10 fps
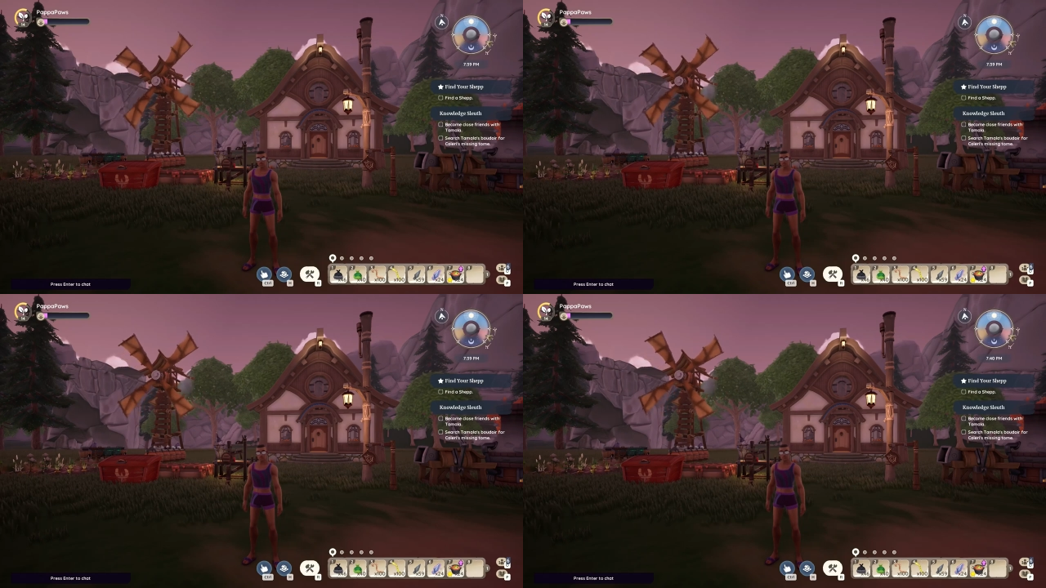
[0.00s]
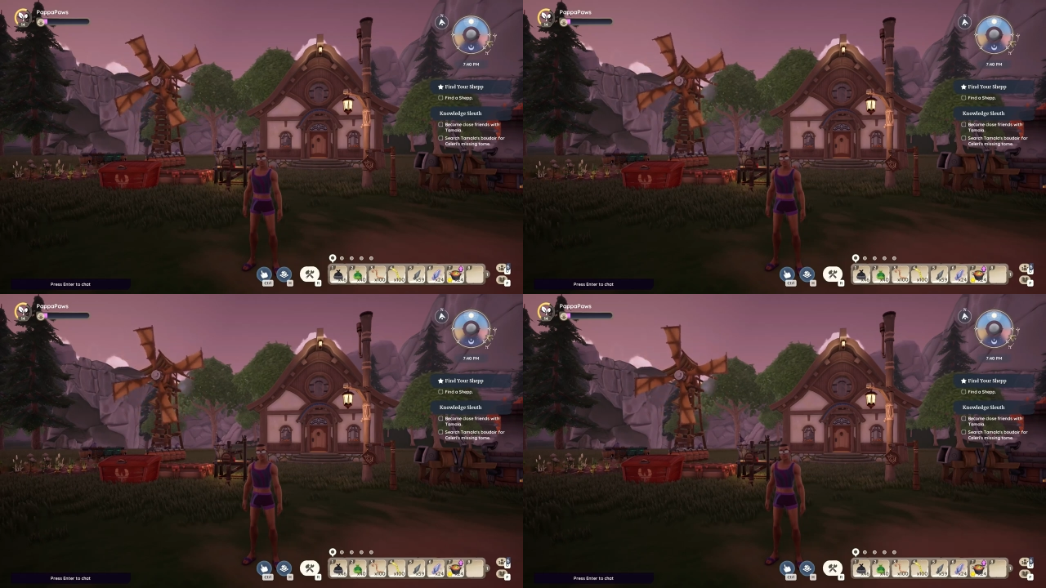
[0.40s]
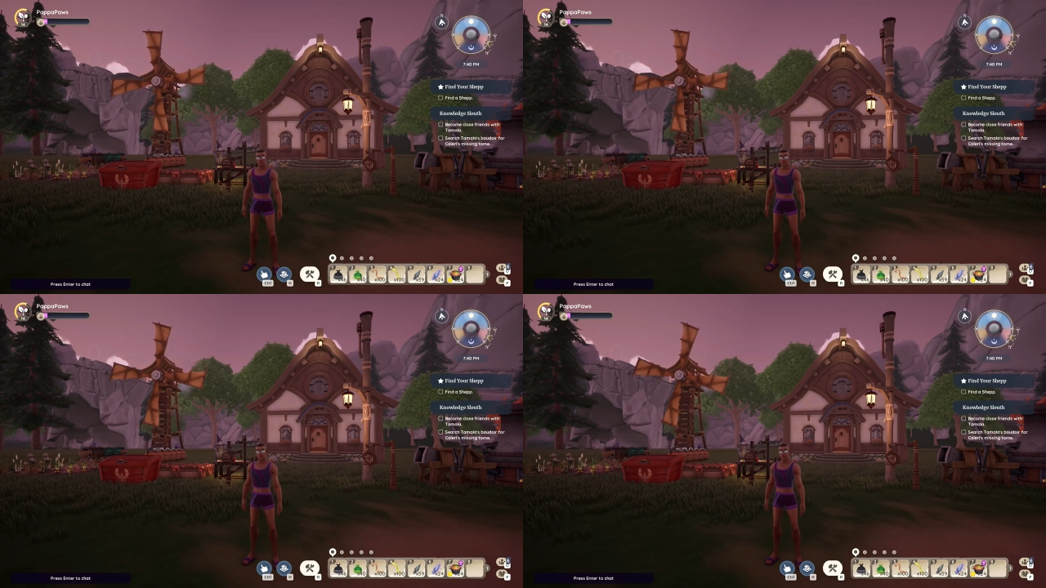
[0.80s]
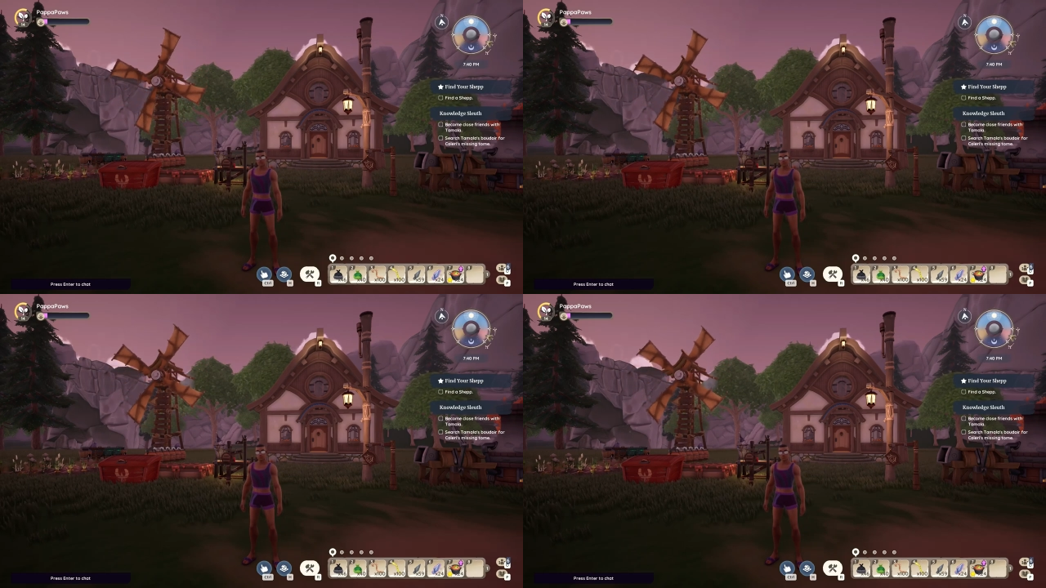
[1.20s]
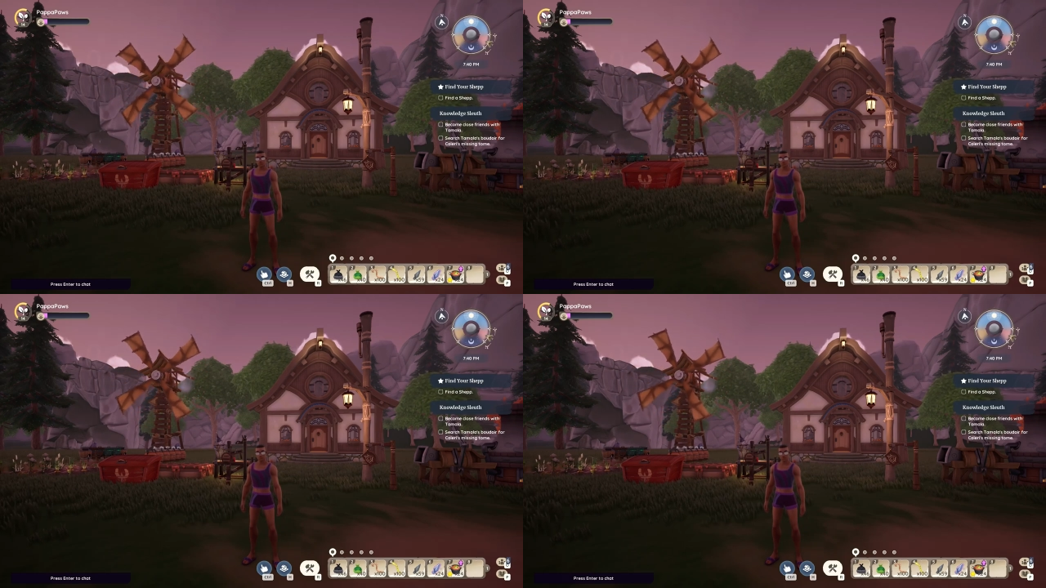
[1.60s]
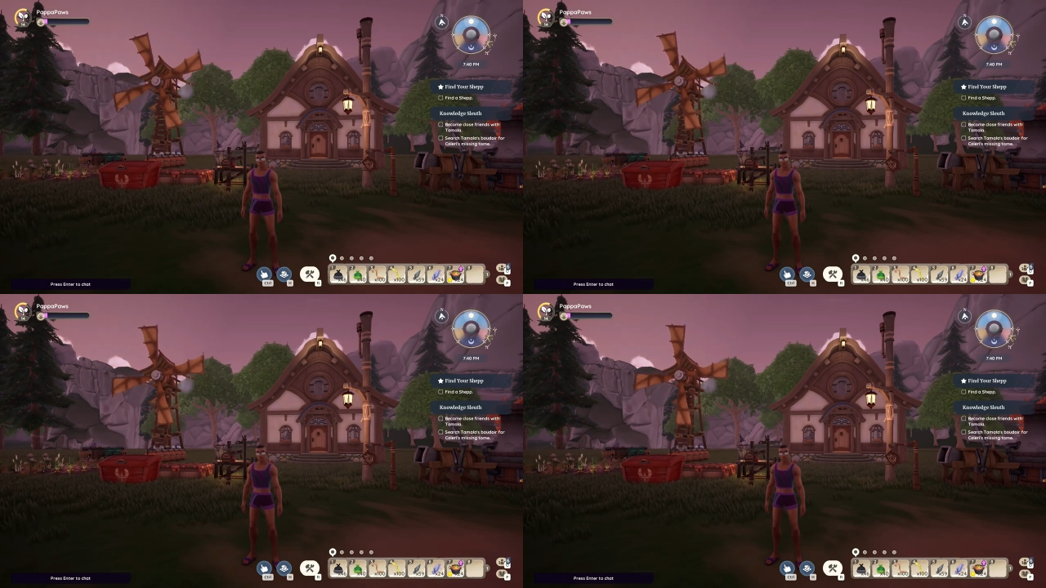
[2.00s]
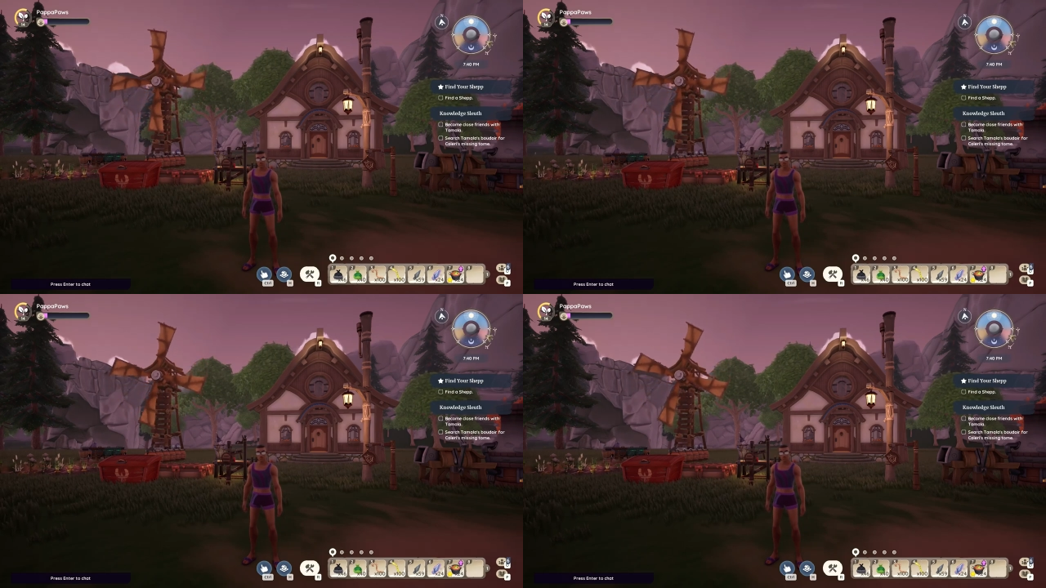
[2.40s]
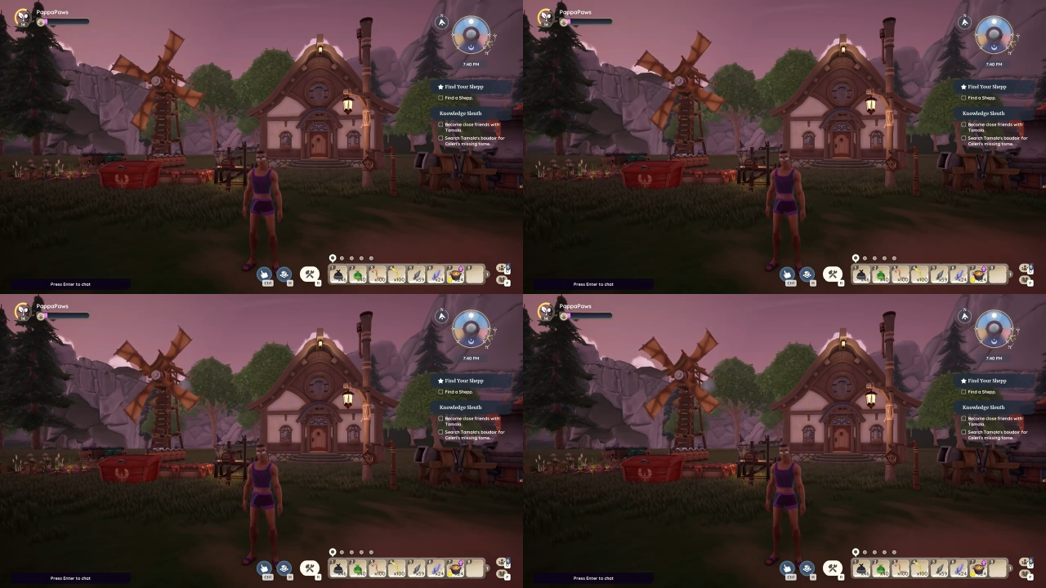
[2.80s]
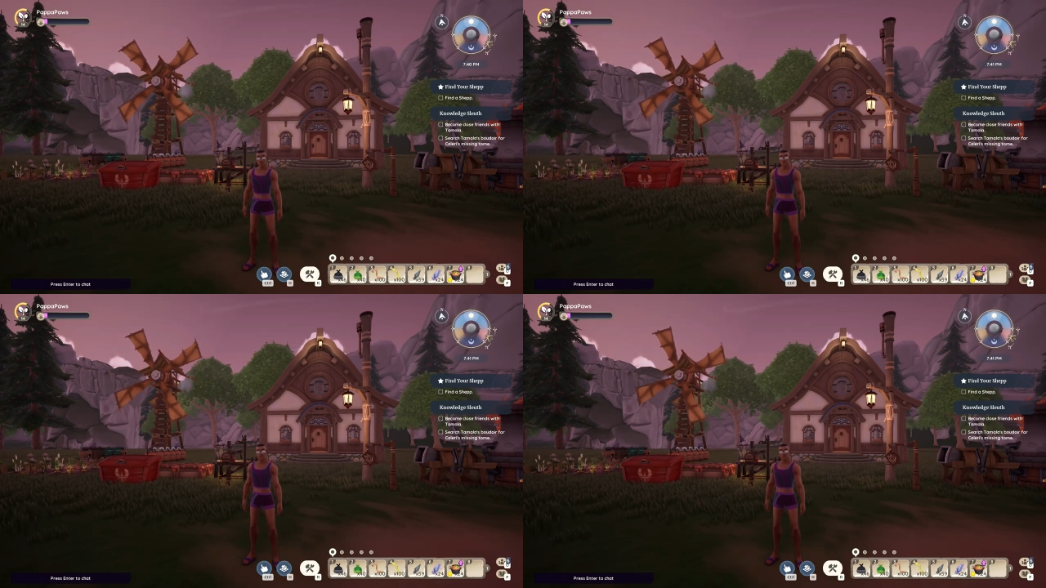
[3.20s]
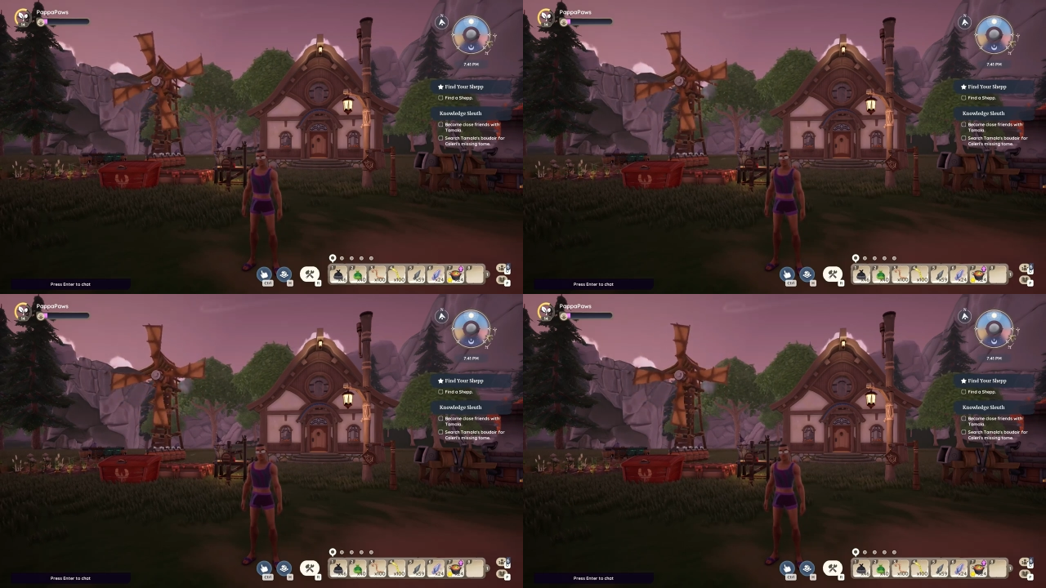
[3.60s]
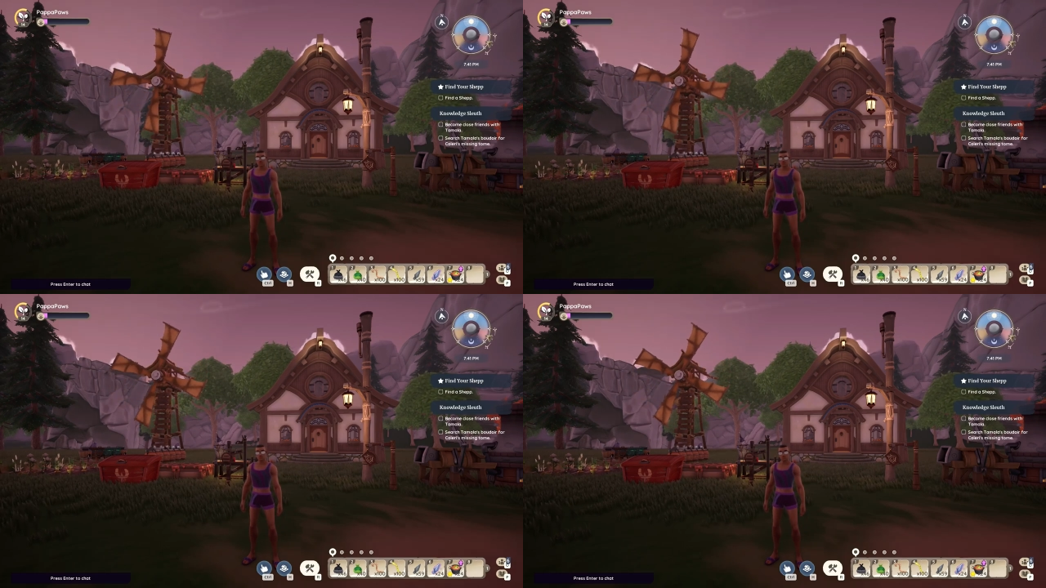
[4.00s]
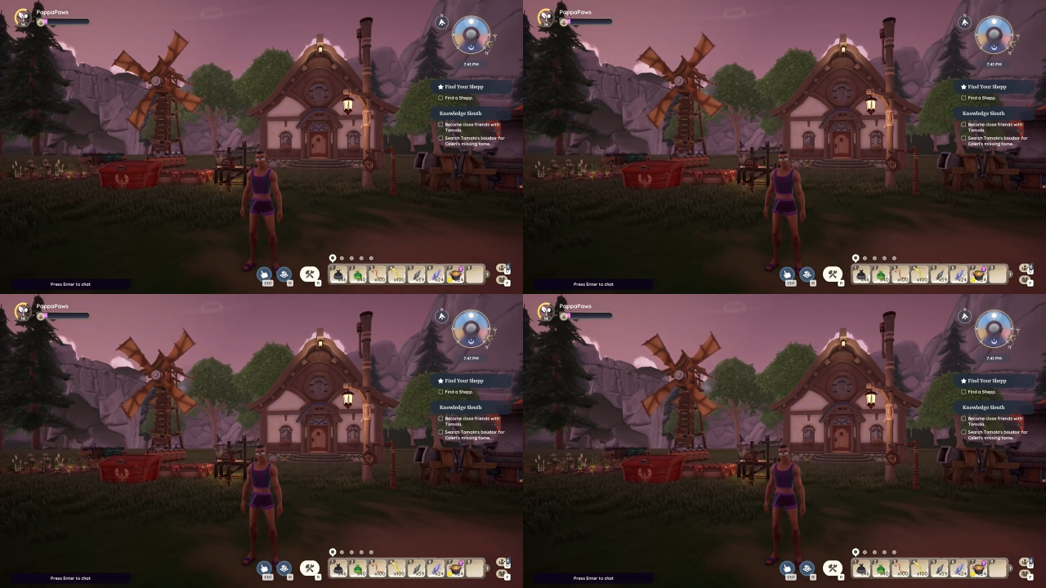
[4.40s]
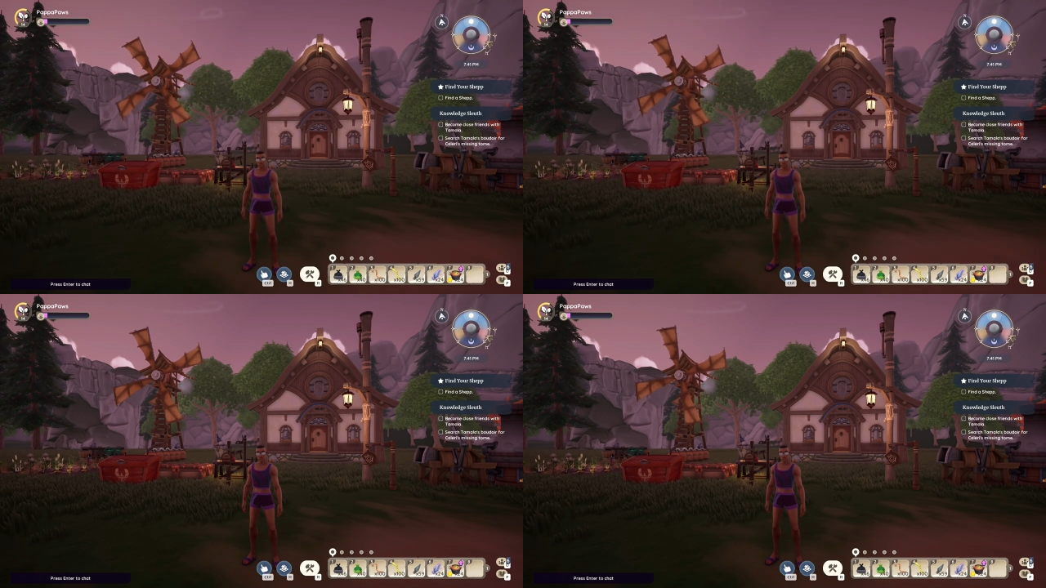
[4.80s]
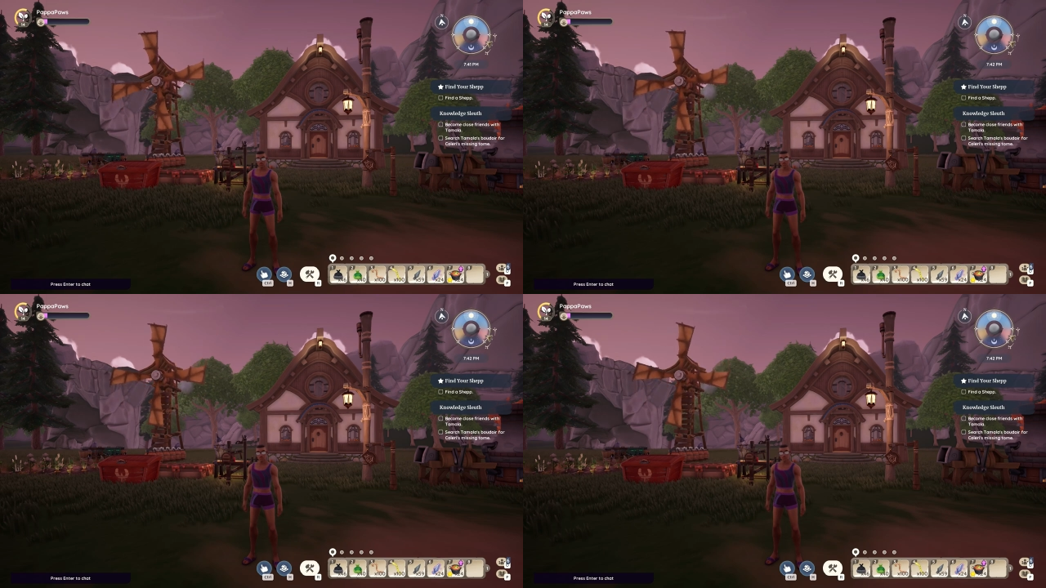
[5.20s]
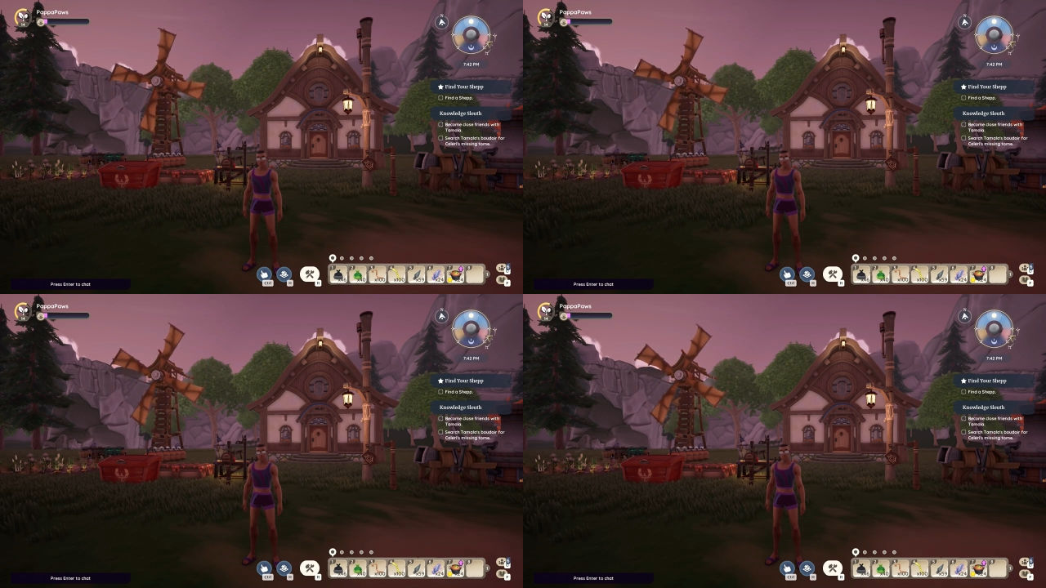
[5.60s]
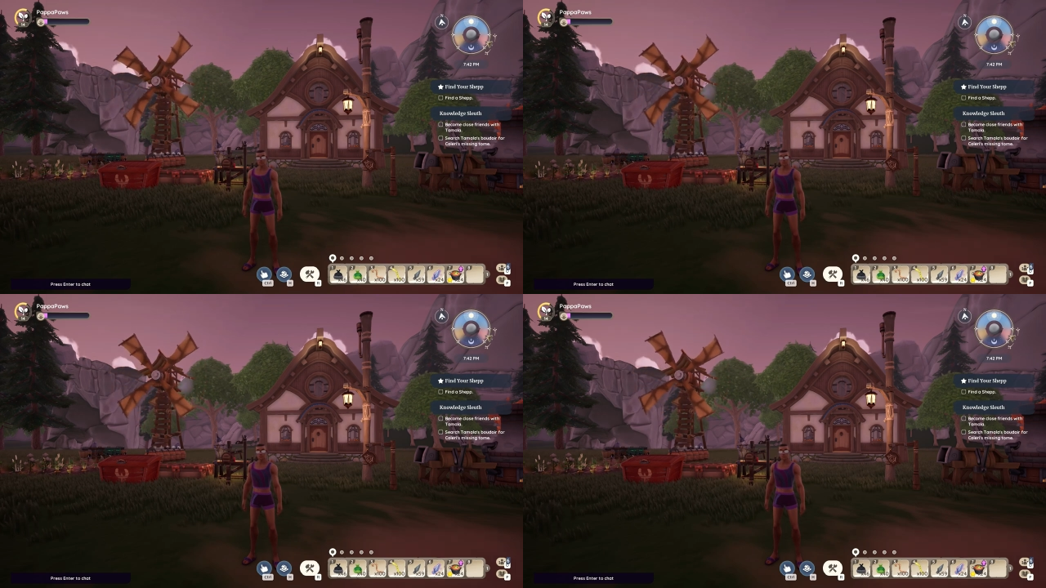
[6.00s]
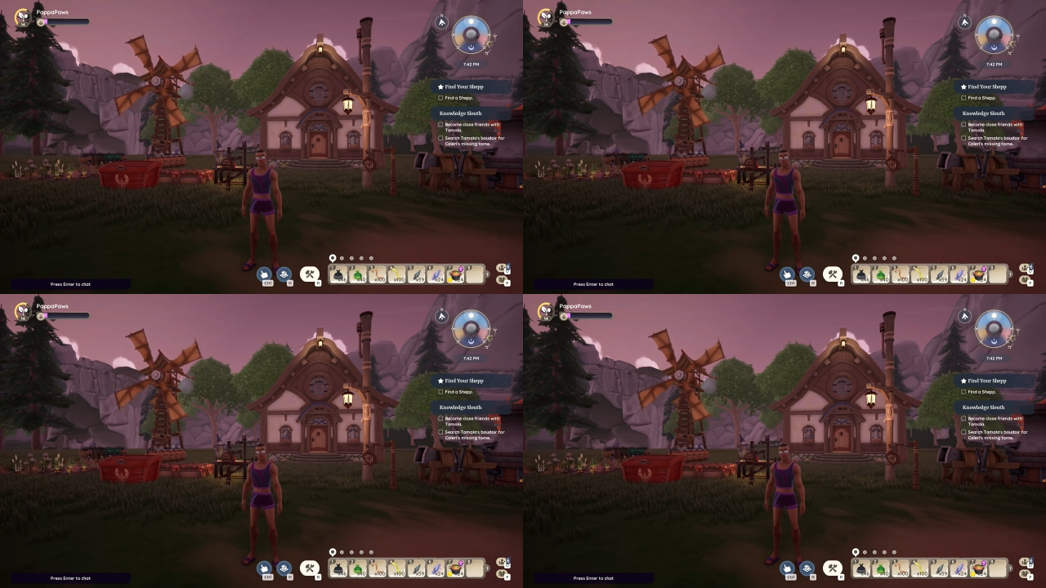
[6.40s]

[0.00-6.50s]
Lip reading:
(no speaker visible)